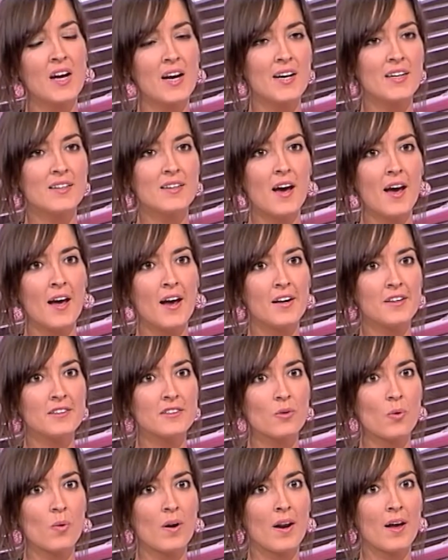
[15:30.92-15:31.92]
It hurts
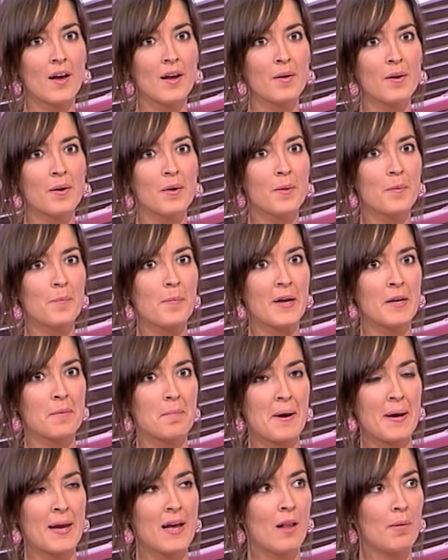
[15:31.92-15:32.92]
when I bend
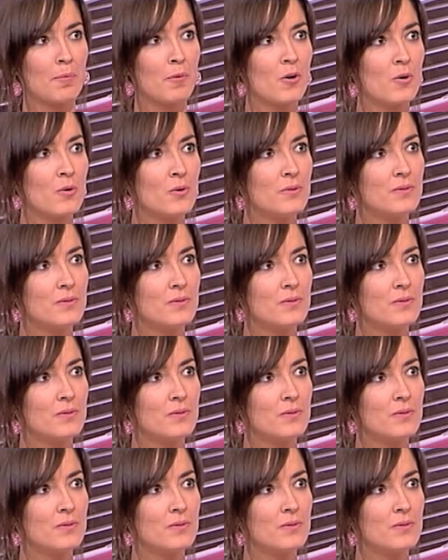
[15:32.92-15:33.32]
my elbow.